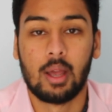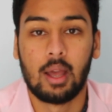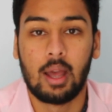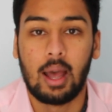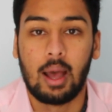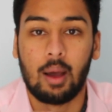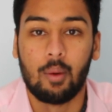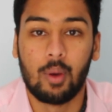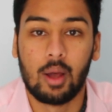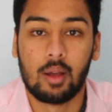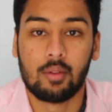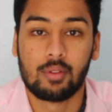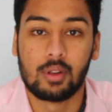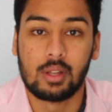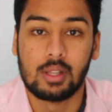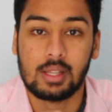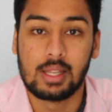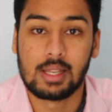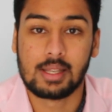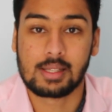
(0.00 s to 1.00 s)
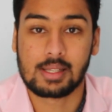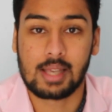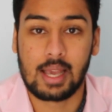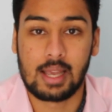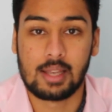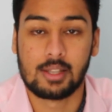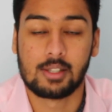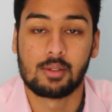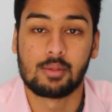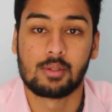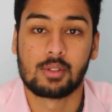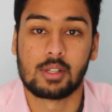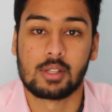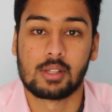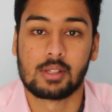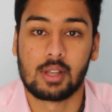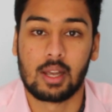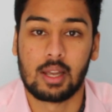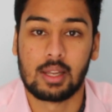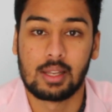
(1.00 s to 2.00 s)
However, in this case, it was
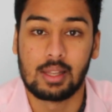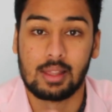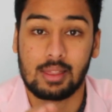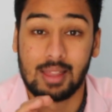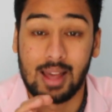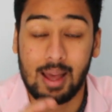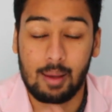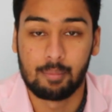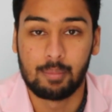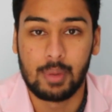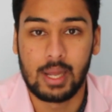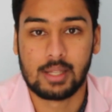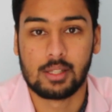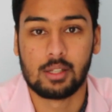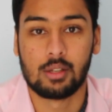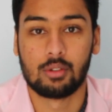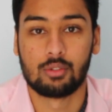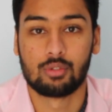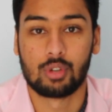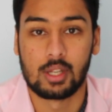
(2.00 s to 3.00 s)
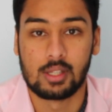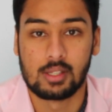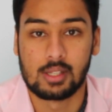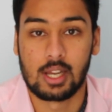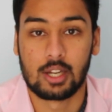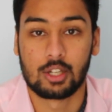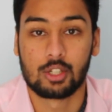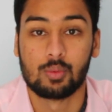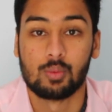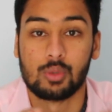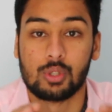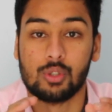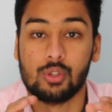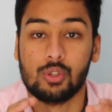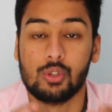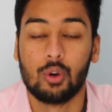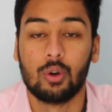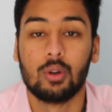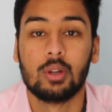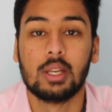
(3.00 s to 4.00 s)
decided that betting transaction was
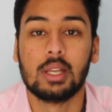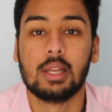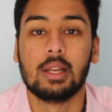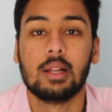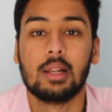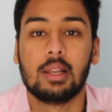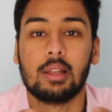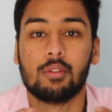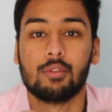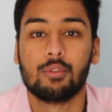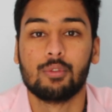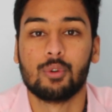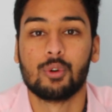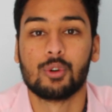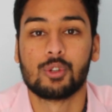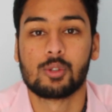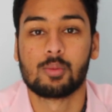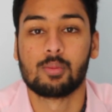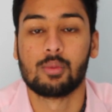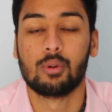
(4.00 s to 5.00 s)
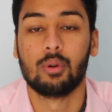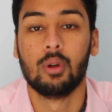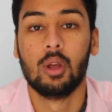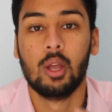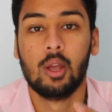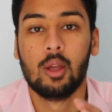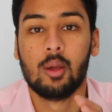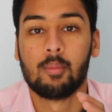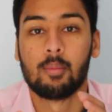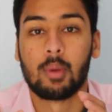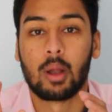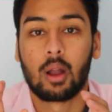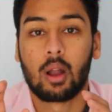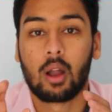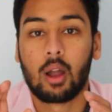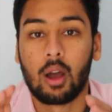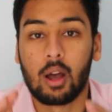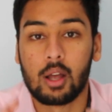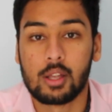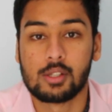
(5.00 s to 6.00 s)
not legally enforceable
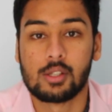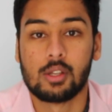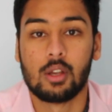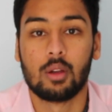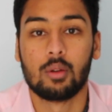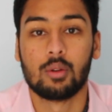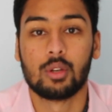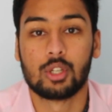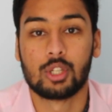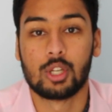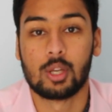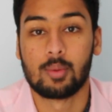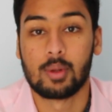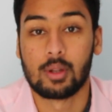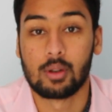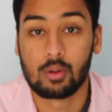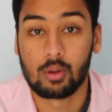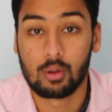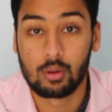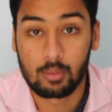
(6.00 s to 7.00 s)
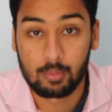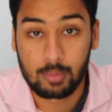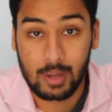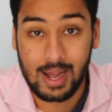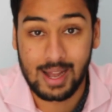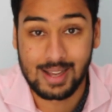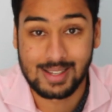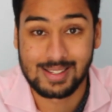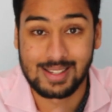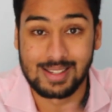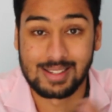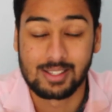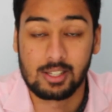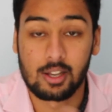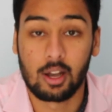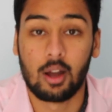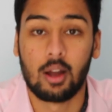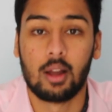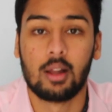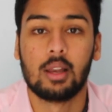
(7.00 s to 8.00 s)
because the ownership had passed
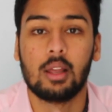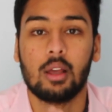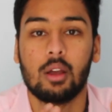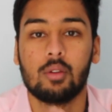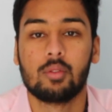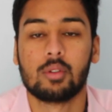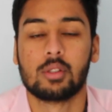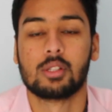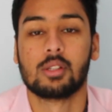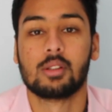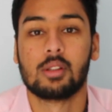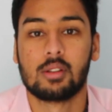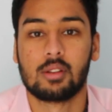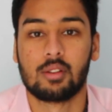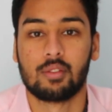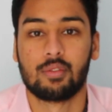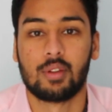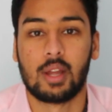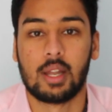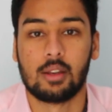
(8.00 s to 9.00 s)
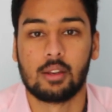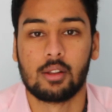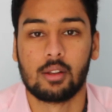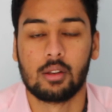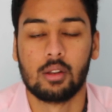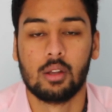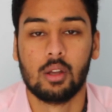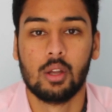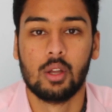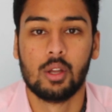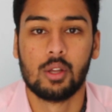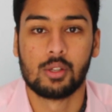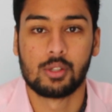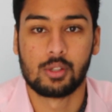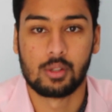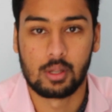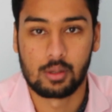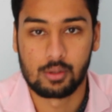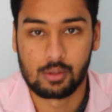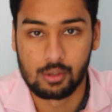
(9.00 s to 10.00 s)
entirely over to the defendant. So
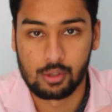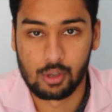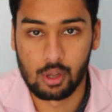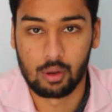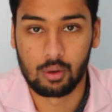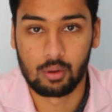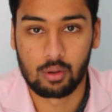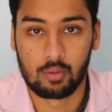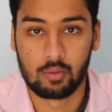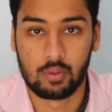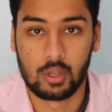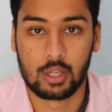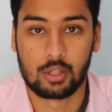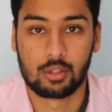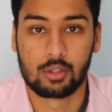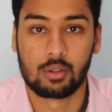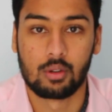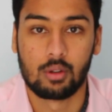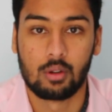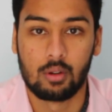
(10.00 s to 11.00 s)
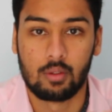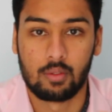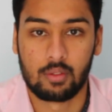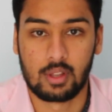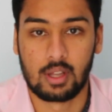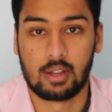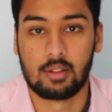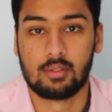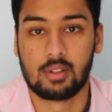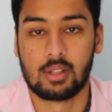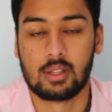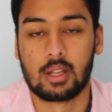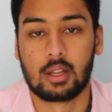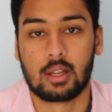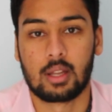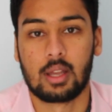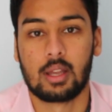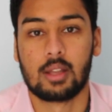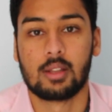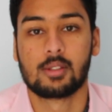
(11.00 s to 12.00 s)
there's no conviction of theft in that
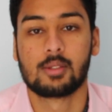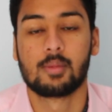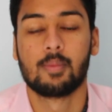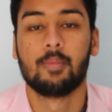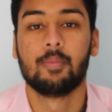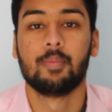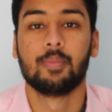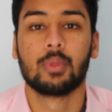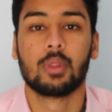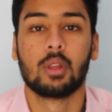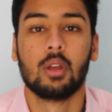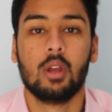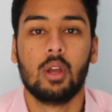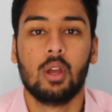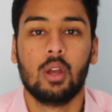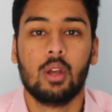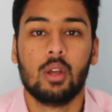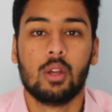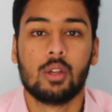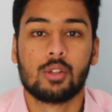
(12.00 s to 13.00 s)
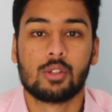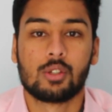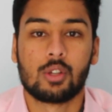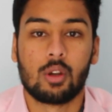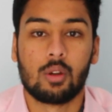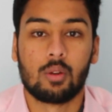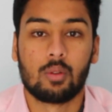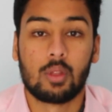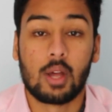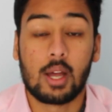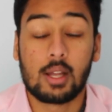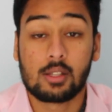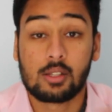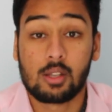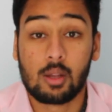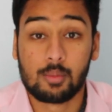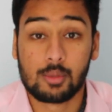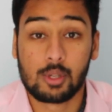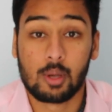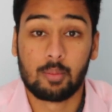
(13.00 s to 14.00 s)
case. So that
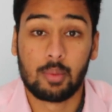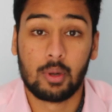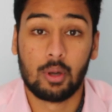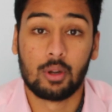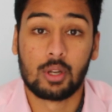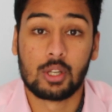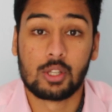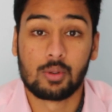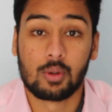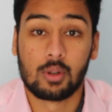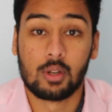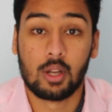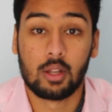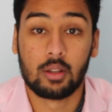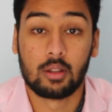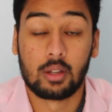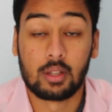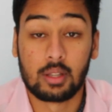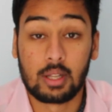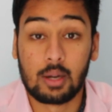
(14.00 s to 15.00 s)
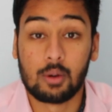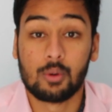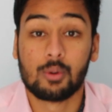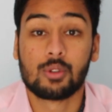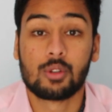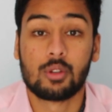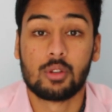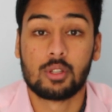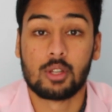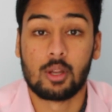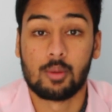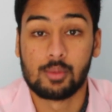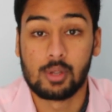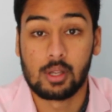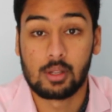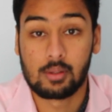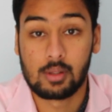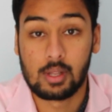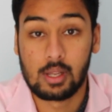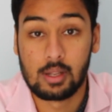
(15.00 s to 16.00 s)
sums up belonging to another, and that also sums
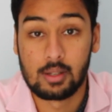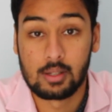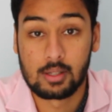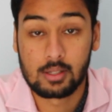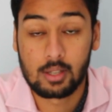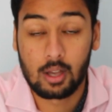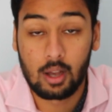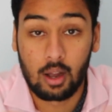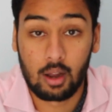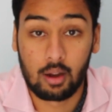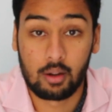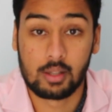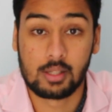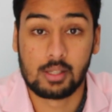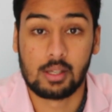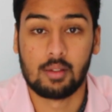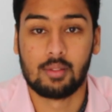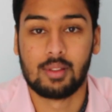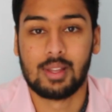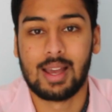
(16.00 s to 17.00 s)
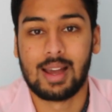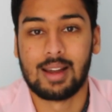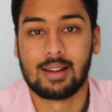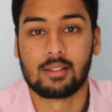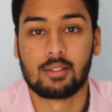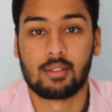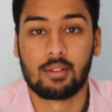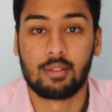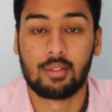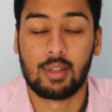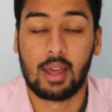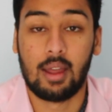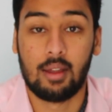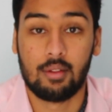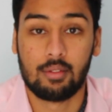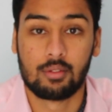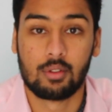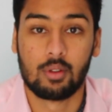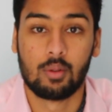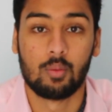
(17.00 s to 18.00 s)
up the entirety of the act of
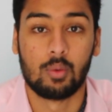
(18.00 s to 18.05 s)
theft.